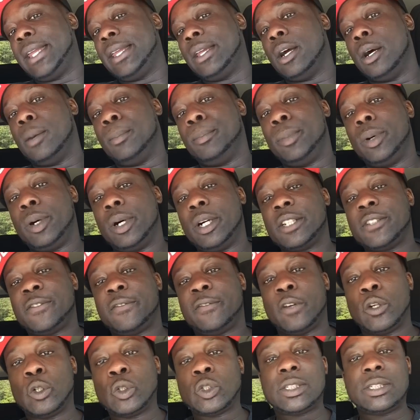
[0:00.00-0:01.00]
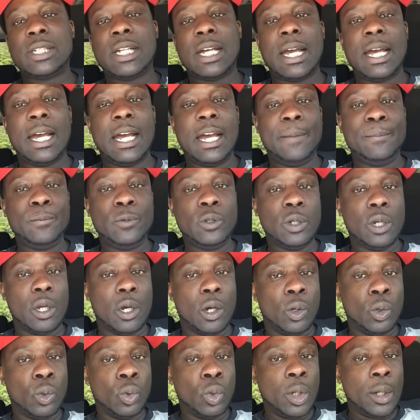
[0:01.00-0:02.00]
Youngboy's first time, you
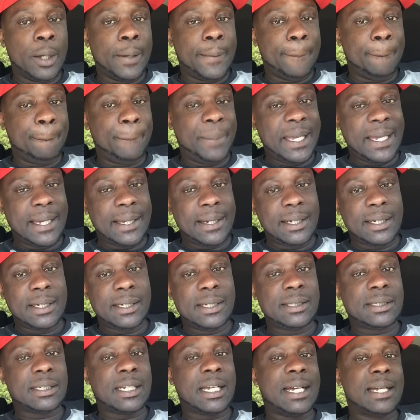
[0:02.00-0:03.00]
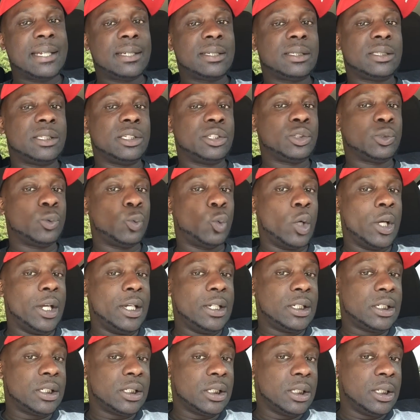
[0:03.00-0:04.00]
know, being in this kind of
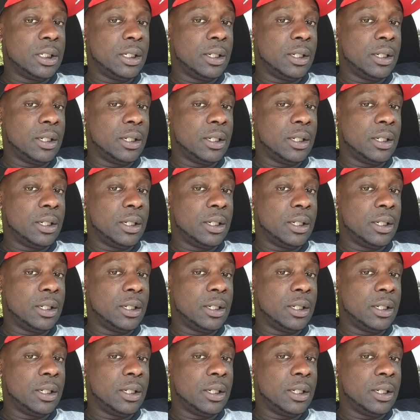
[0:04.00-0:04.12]
situation.